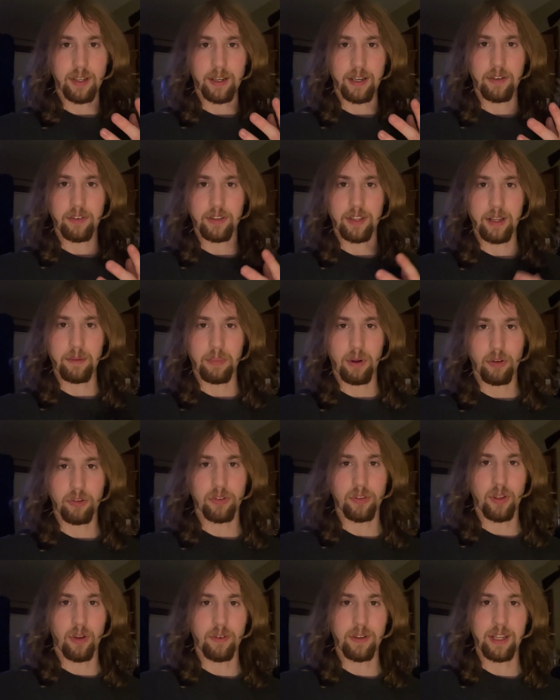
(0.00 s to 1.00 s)
got everything
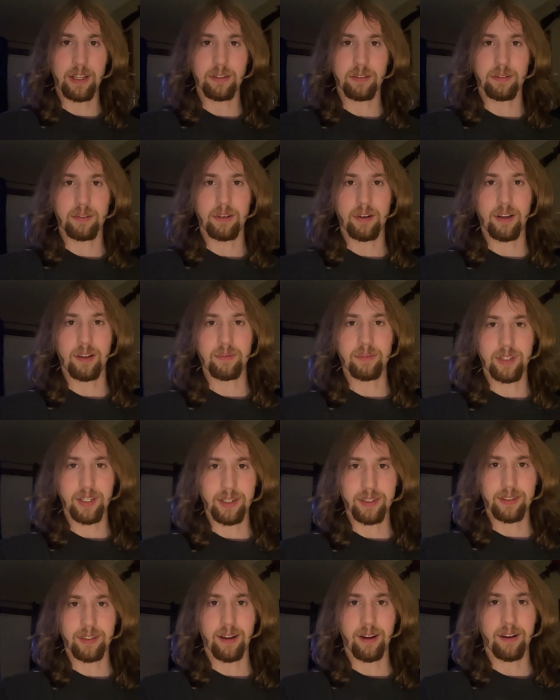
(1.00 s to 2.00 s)
posted on Instagram,
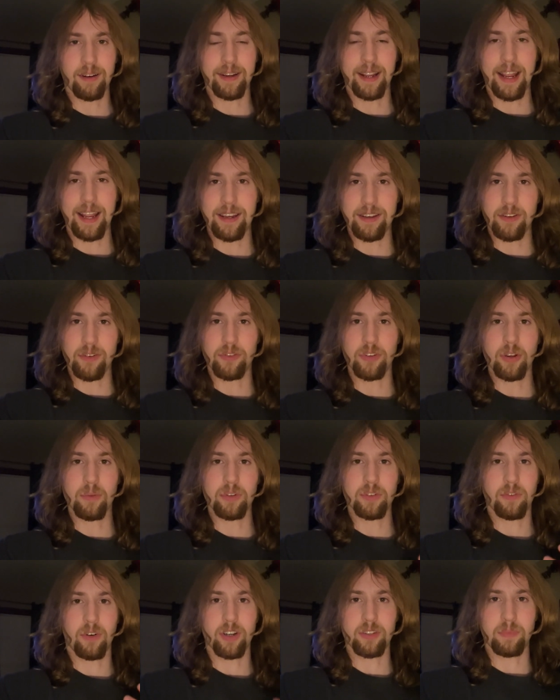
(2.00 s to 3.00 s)
TikTok, and YouTube
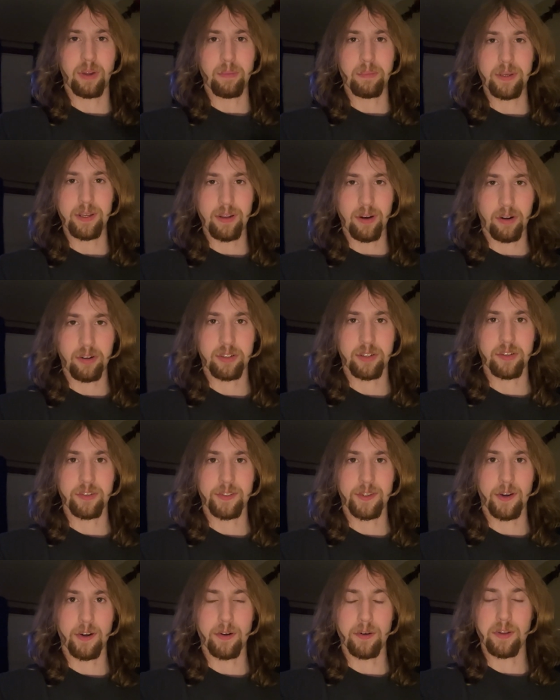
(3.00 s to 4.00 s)
as far as my PR is
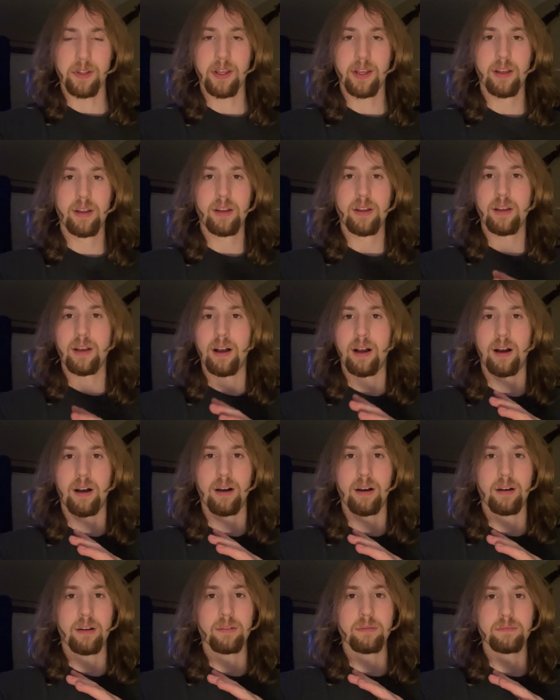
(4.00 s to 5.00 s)
concerned.
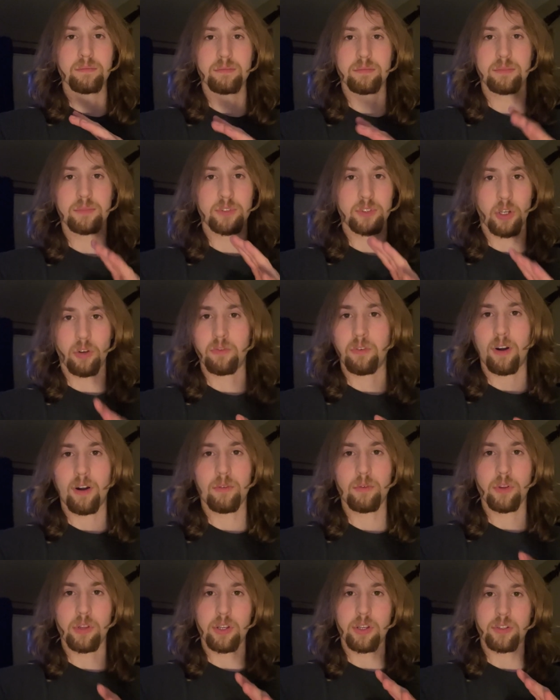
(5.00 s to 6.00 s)
Uh, so far,
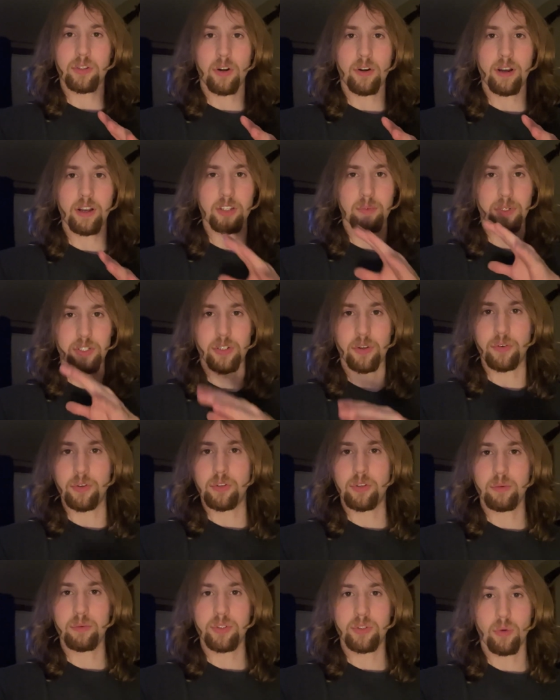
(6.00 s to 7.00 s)
really good turnout, especially on
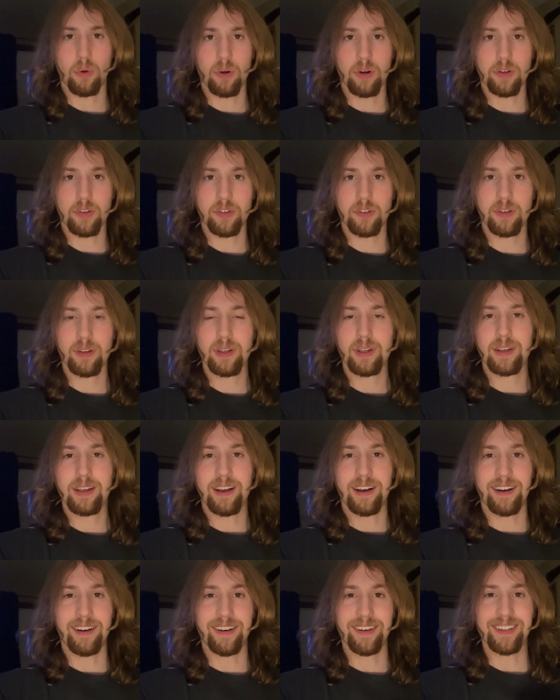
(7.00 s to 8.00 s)
YouTube Shorts.
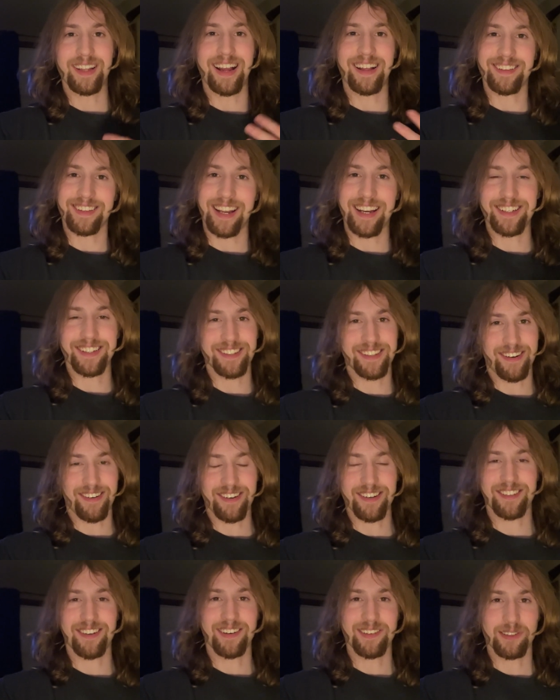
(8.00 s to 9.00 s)
Uh, the allegations are
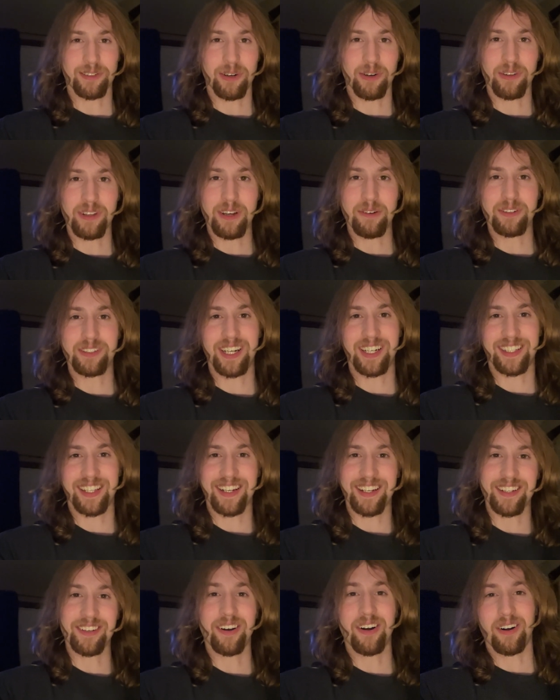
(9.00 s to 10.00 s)
already starting to roll in, which I
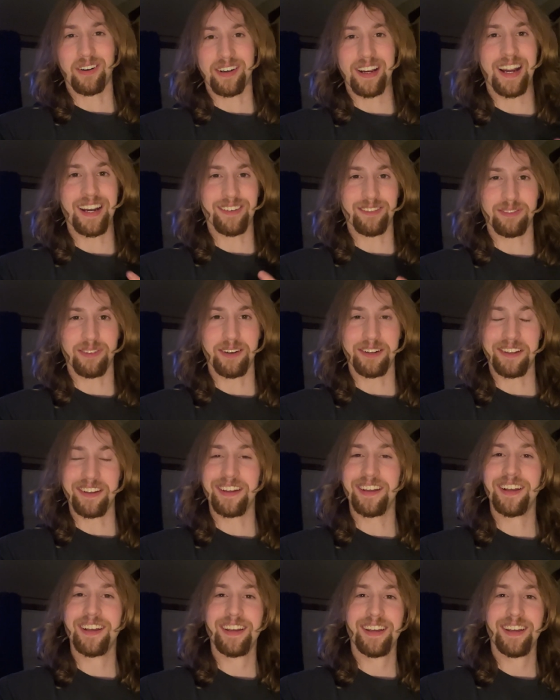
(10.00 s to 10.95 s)
think are kind of funny.